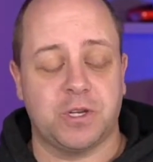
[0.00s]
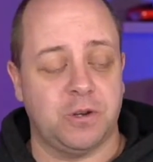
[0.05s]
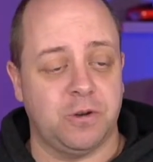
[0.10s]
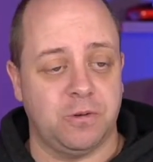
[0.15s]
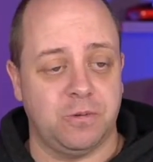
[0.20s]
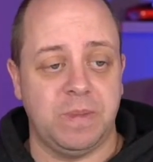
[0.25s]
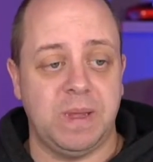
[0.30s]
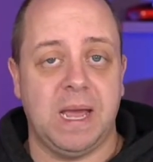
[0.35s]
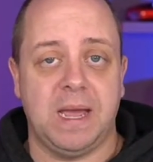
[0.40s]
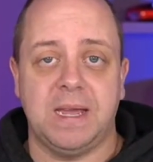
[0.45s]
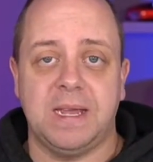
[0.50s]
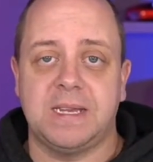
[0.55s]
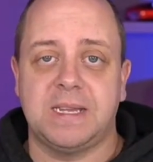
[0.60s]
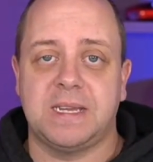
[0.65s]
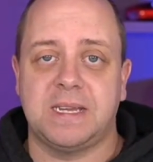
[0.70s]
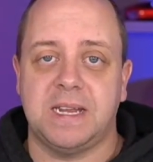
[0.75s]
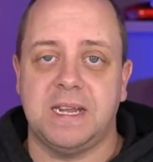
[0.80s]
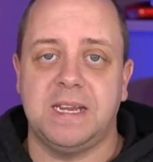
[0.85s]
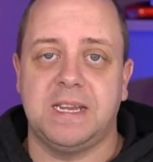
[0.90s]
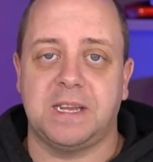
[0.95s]
So yeah,
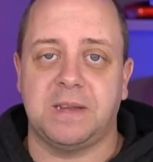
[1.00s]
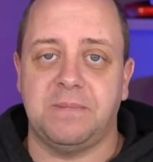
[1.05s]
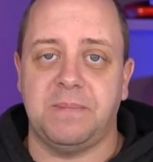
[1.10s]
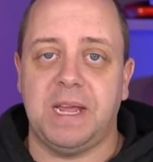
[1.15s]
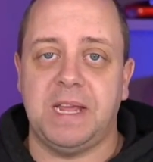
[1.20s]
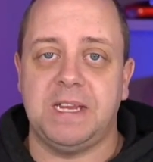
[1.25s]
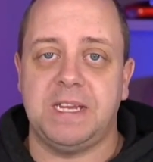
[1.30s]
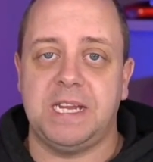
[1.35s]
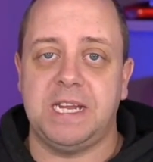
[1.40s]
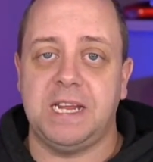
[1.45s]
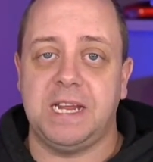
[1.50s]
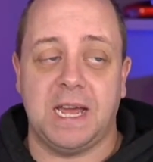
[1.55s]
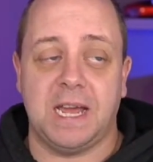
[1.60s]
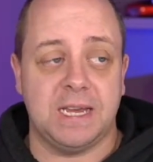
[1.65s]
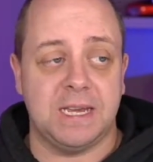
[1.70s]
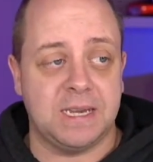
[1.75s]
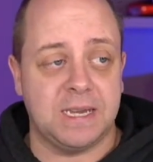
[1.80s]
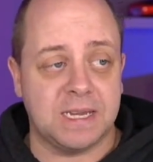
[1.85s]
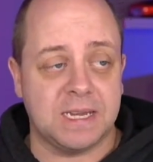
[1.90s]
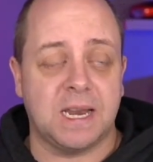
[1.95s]
it's amazing,
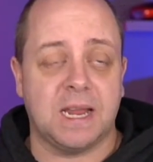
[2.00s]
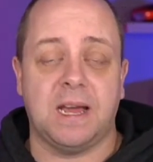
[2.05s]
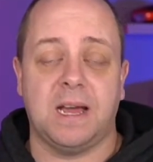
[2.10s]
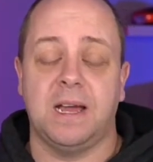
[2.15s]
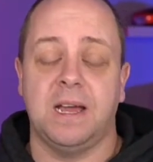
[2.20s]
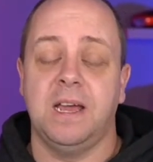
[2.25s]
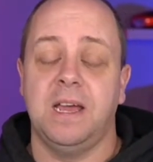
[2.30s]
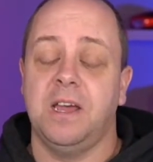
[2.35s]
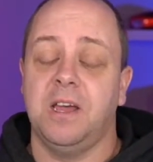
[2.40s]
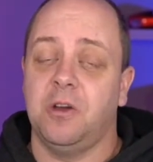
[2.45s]
and Tesla